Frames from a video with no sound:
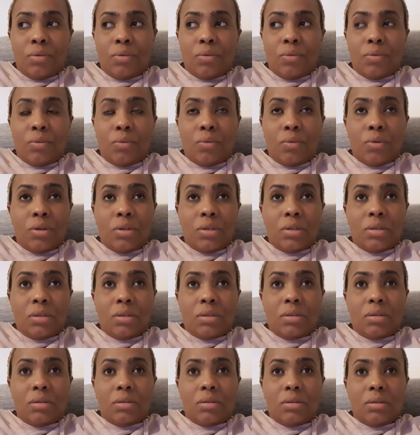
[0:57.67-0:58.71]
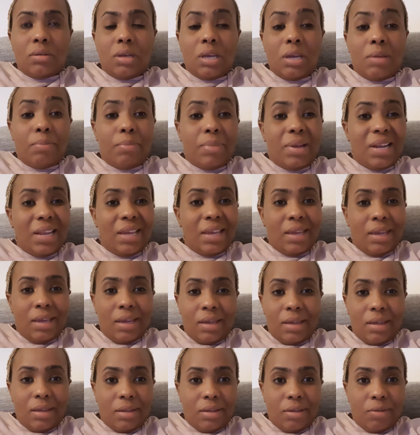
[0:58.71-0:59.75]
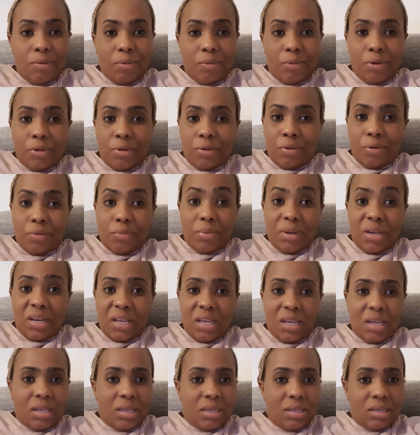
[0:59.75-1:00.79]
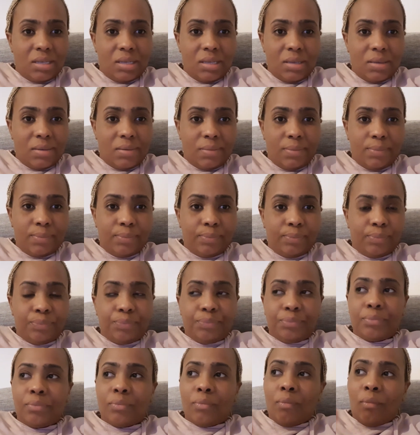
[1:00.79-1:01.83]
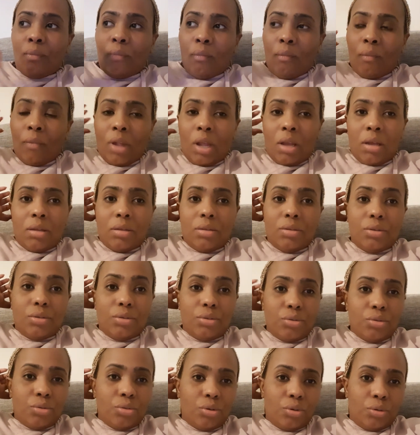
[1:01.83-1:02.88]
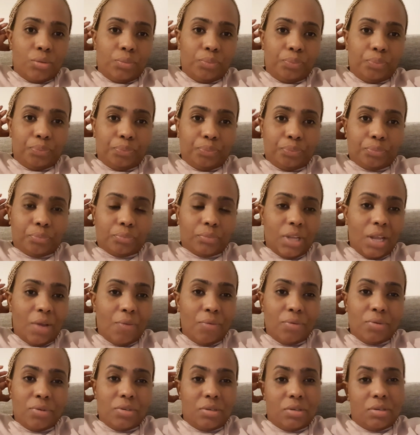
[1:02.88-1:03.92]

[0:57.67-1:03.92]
was a player. You people, you know players. So I won't